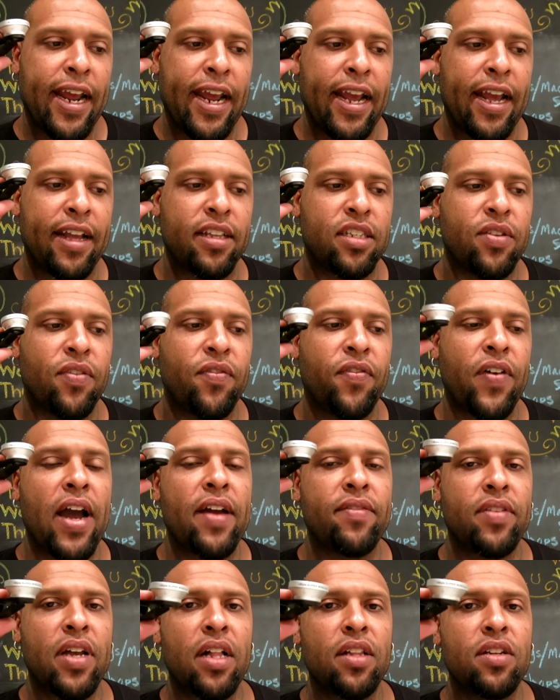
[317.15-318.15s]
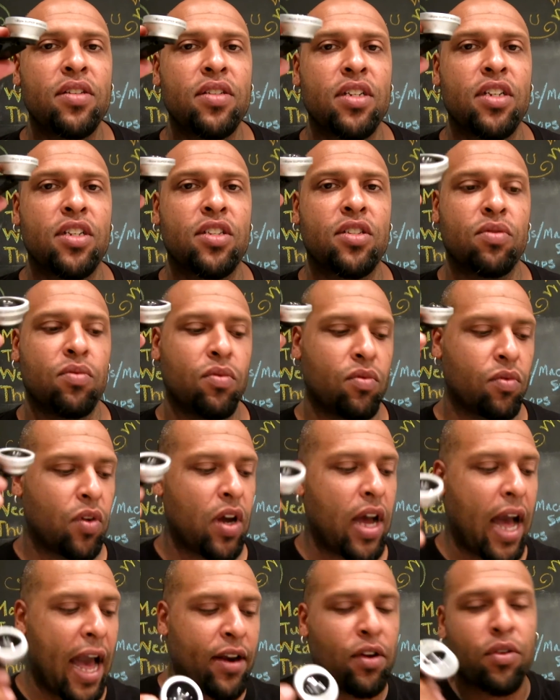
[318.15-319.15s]
It's $5 and it's
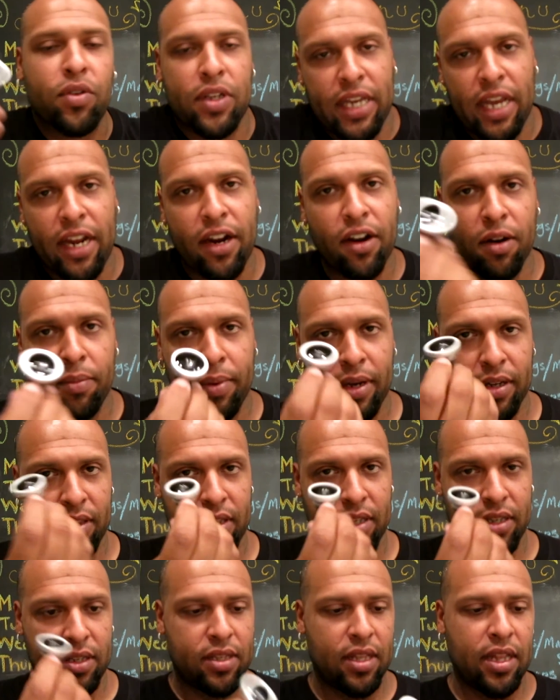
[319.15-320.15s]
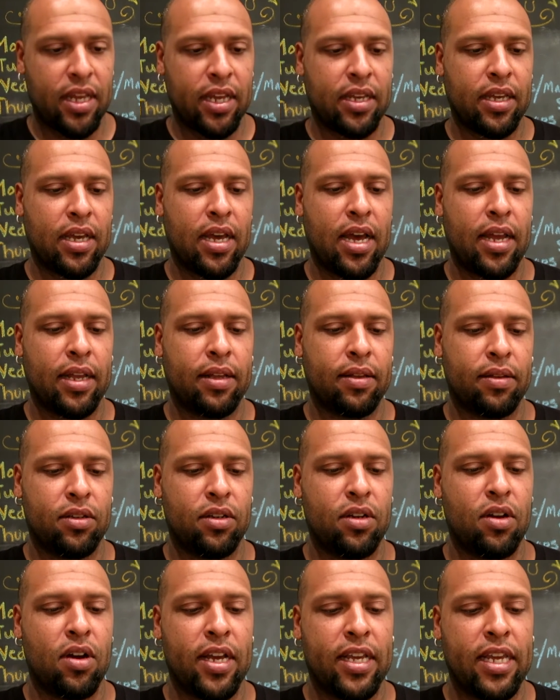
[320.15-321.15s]
rough. I don't care about this. Like,
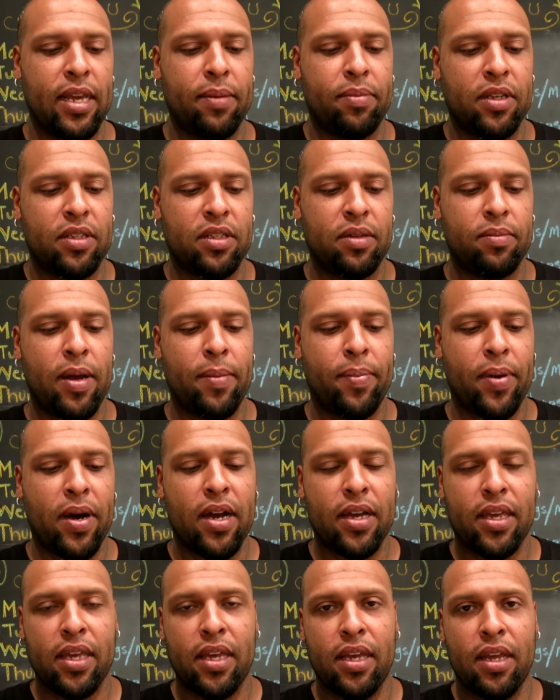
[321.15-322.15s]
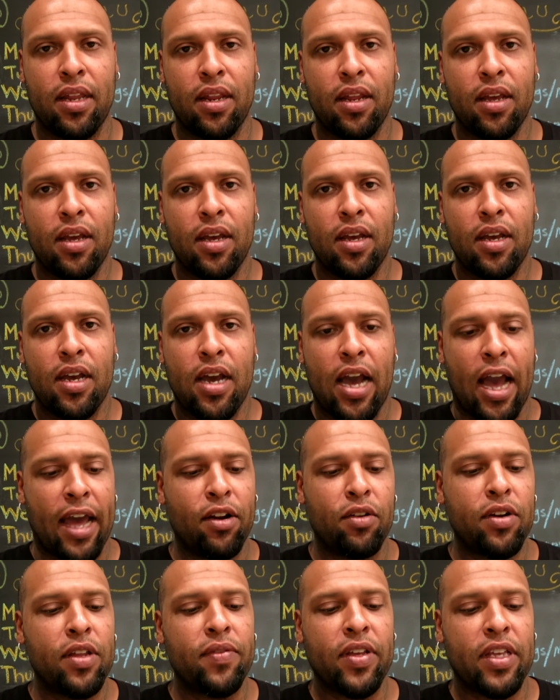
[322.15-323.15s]
I keep this in my pocket. I
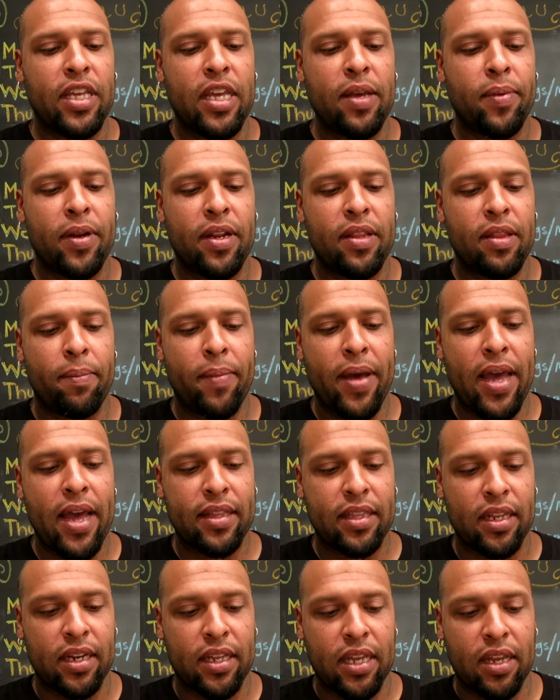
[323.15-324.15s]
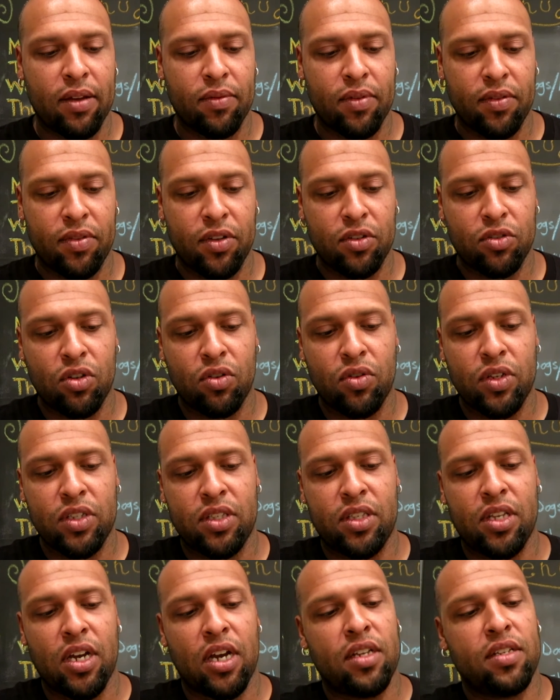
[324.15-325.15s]
don't even keep it in the bag that it came with. There's always
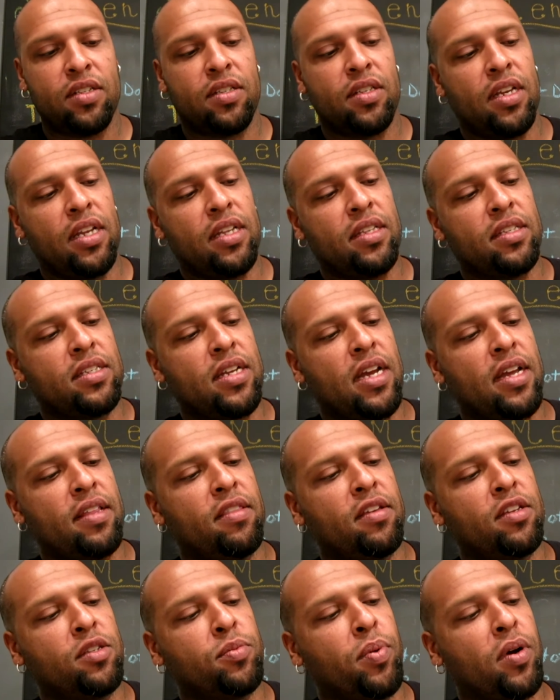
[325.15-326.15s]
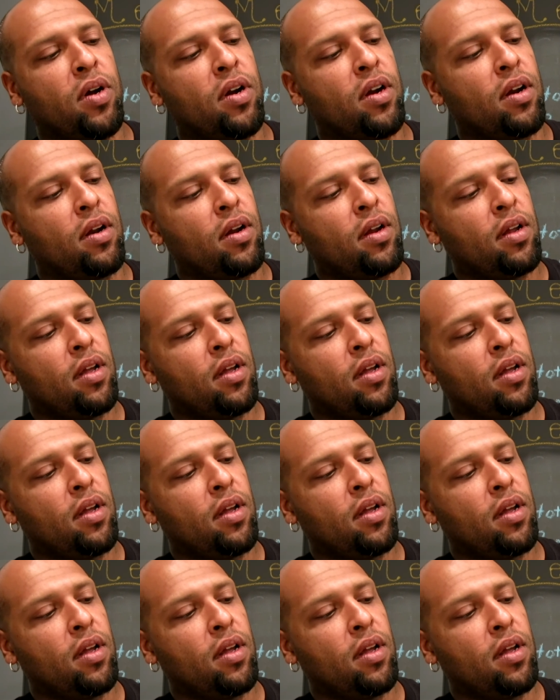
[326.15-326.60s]
dust inside this part.